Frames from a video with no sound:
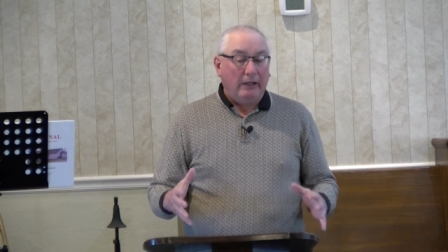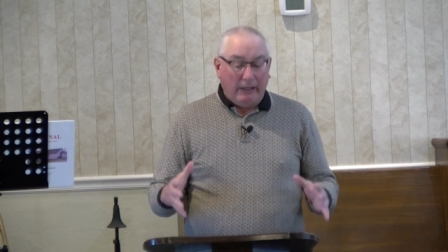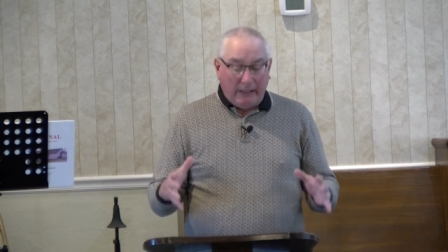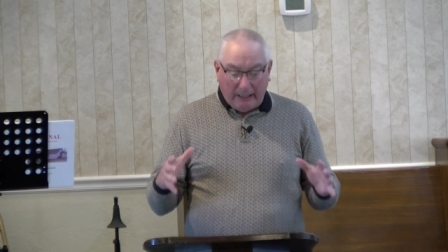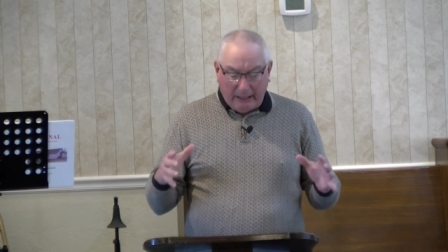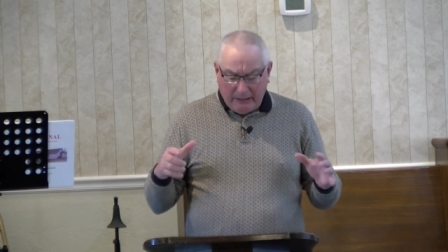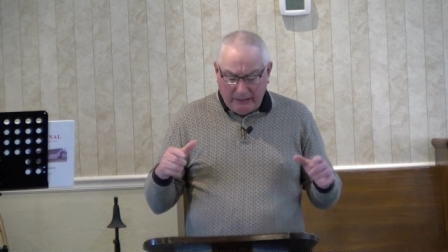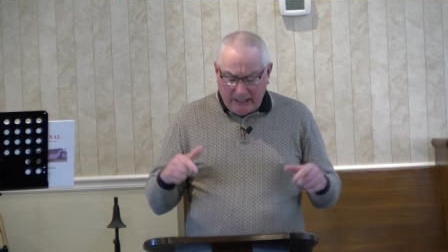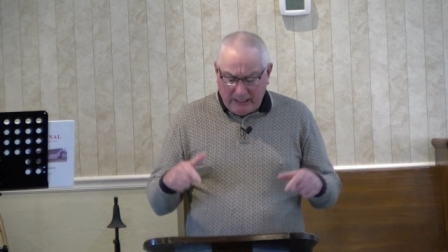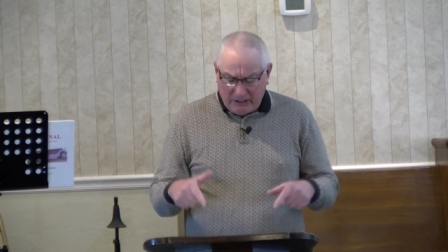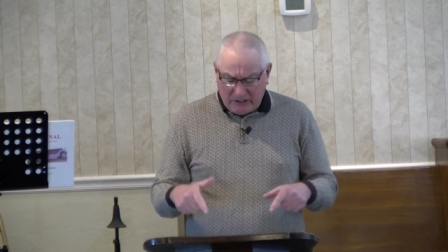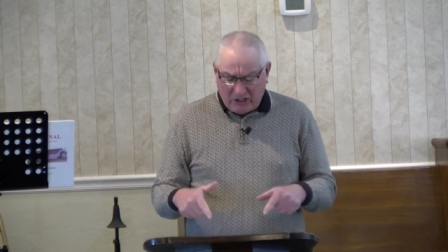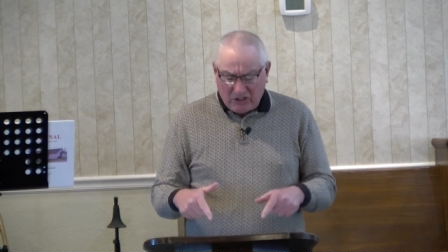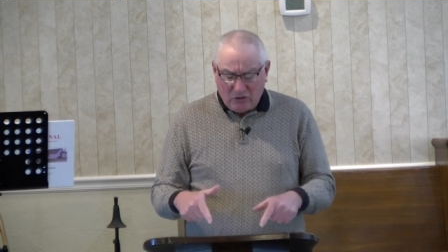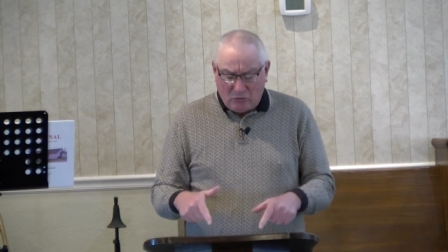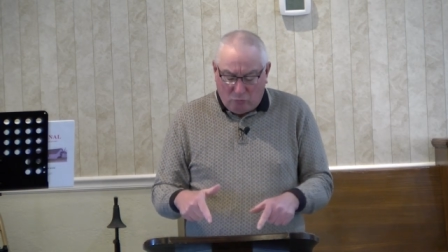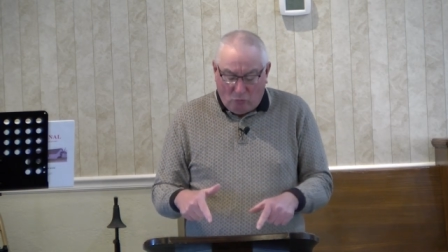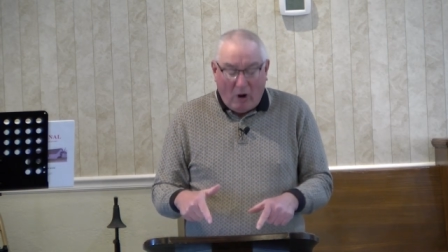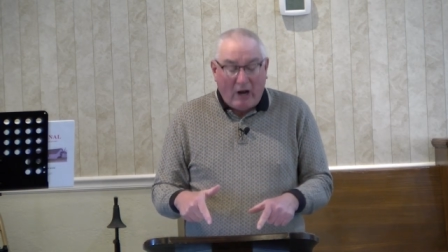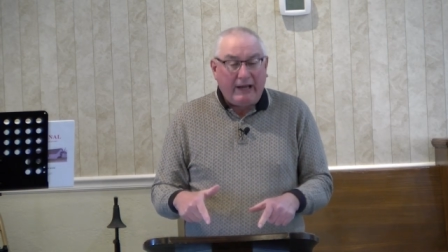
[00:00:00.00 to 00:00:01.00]
And this
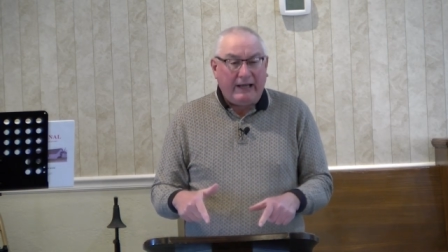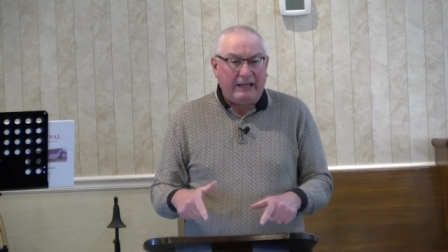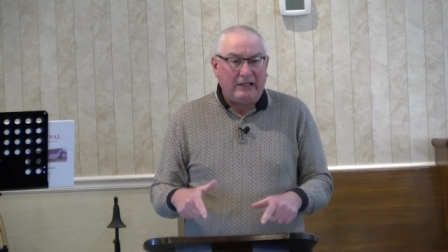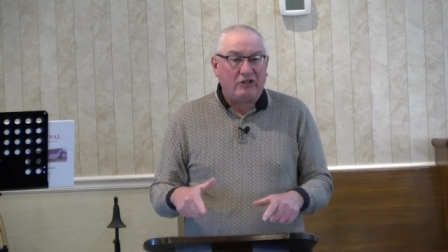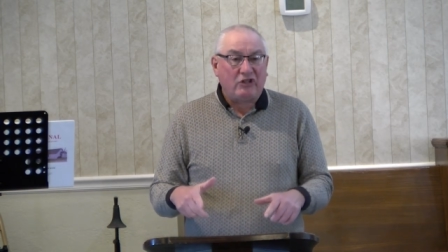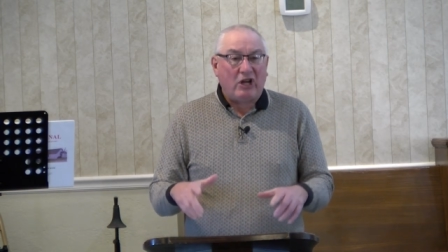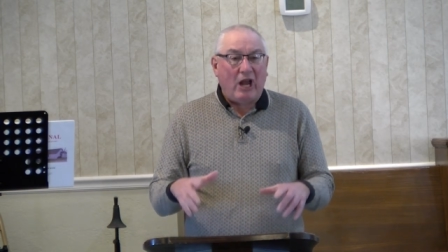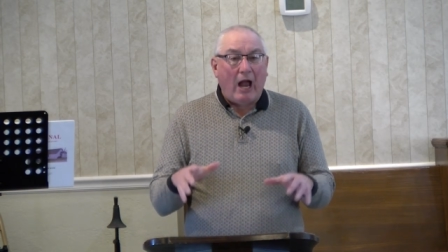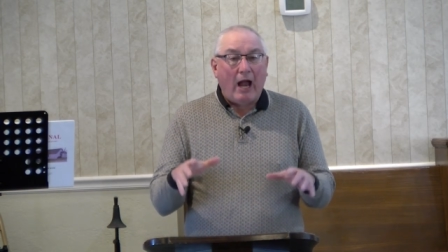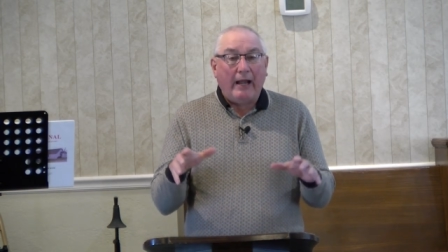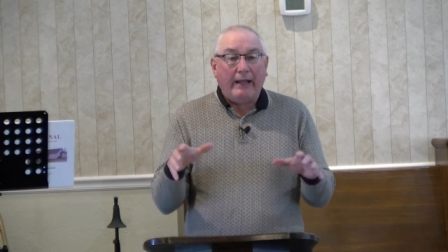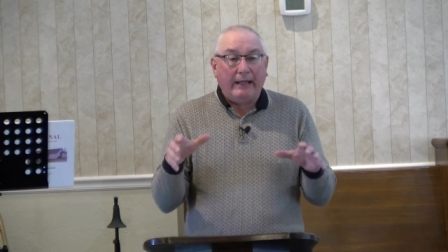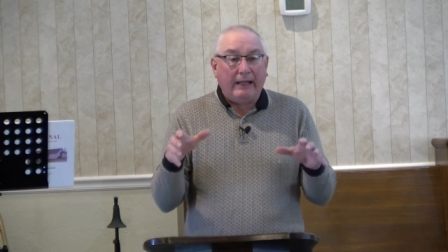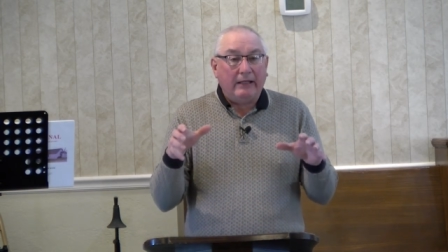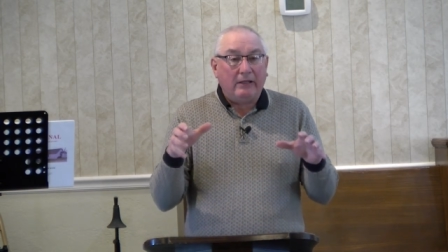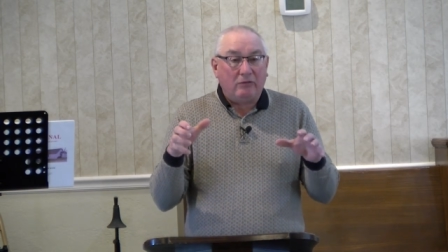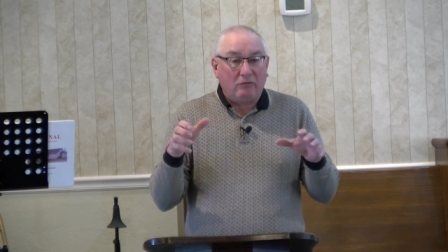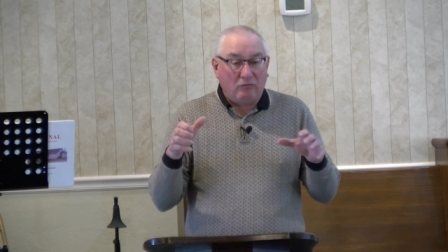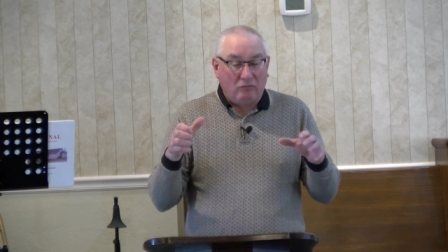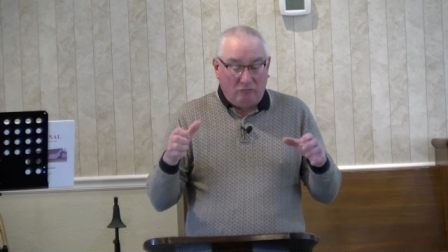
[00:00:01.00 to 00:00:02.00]
is what it's kind
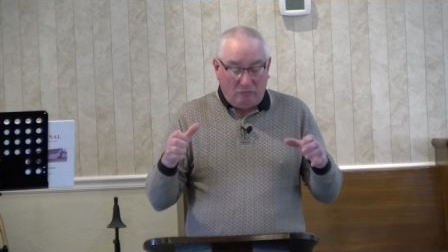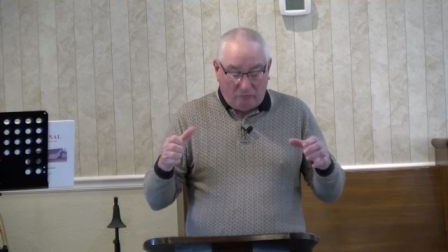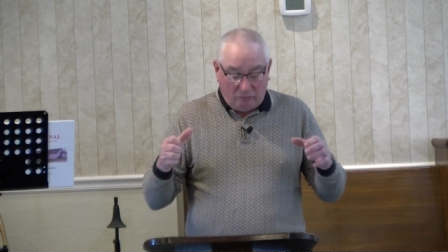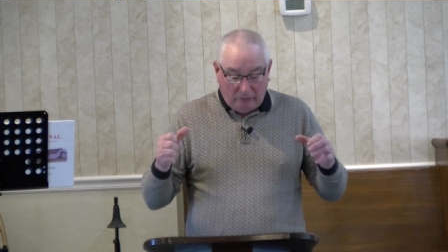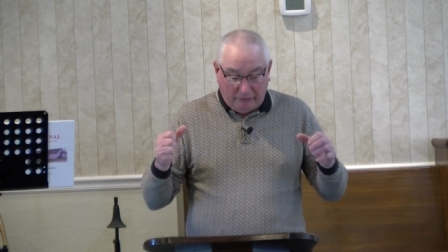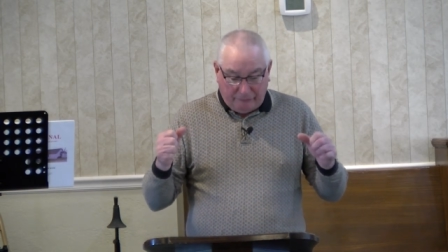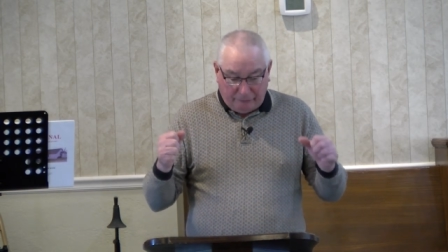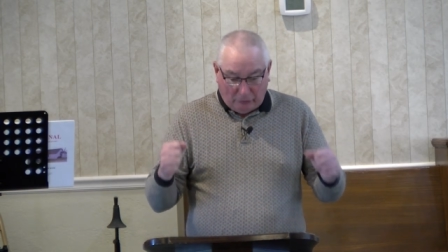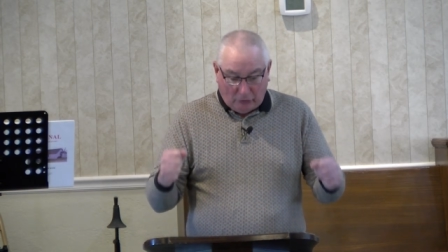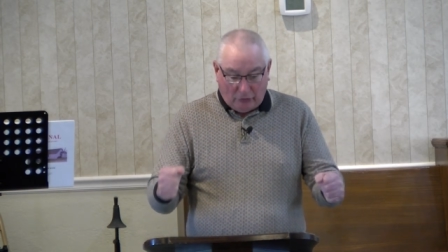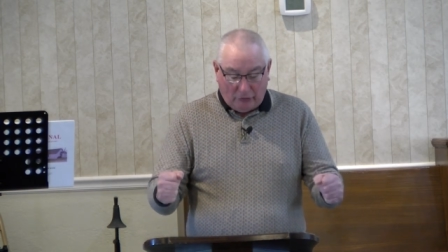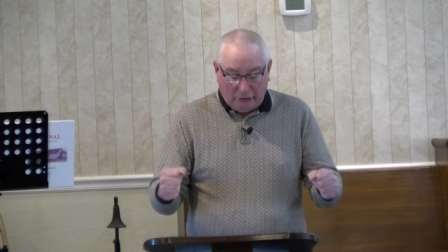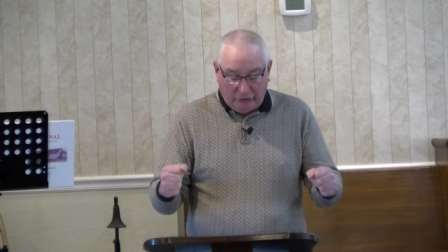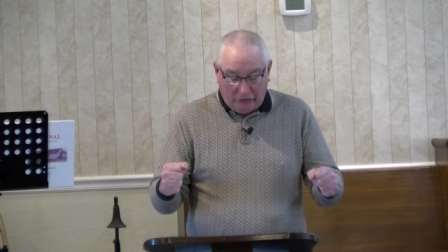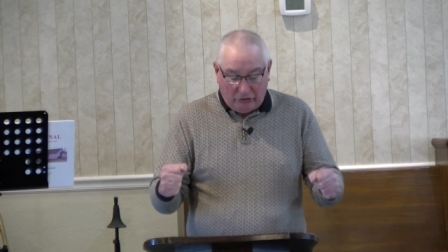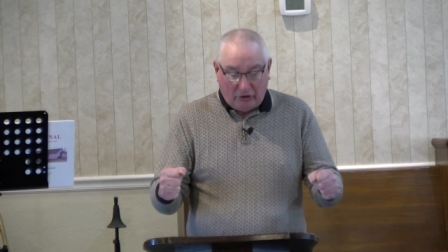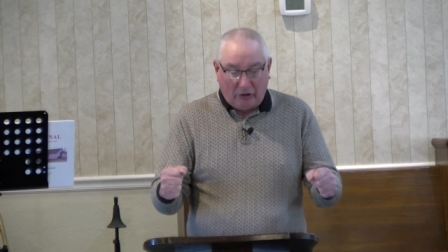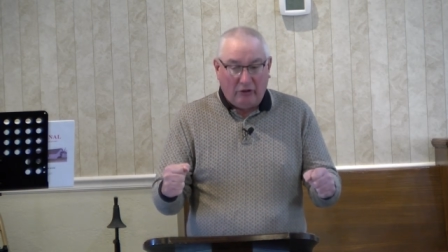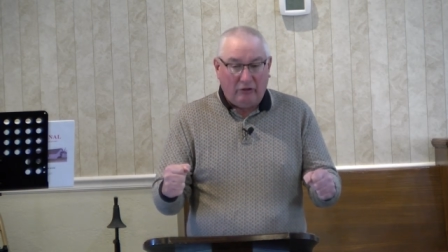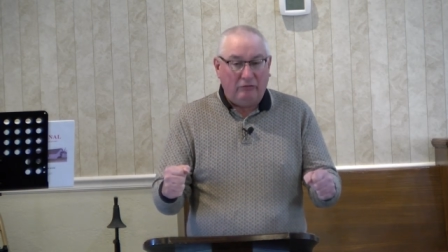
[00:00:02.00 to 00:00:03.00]
of
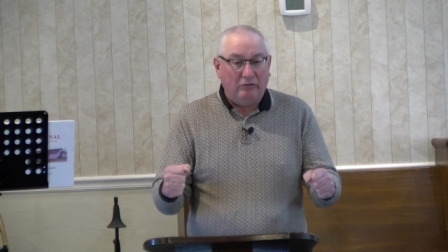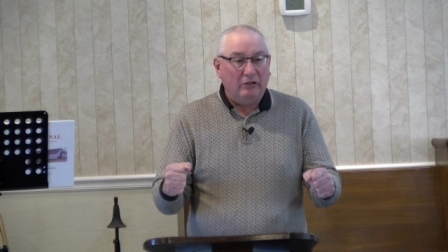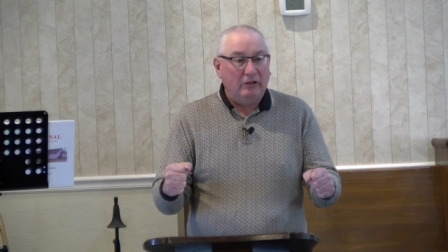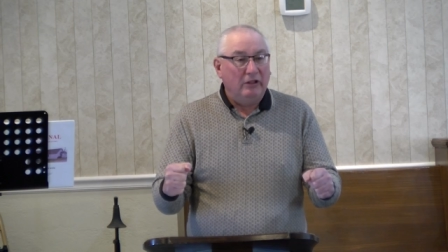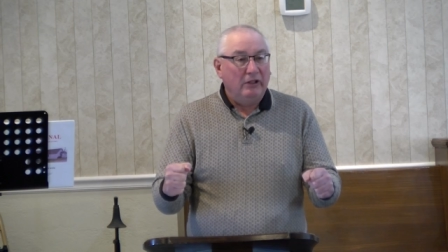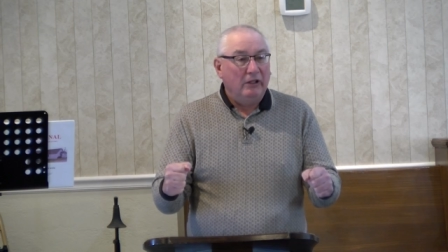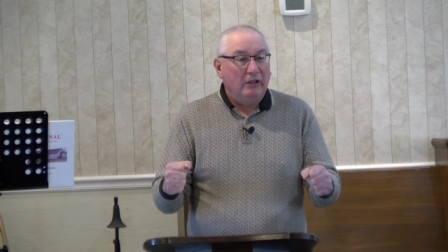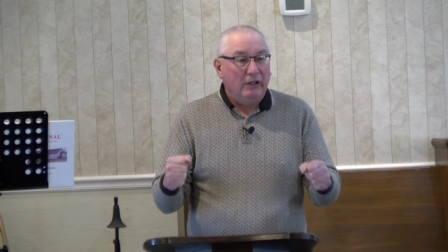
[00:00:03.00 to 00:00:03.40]
referring to,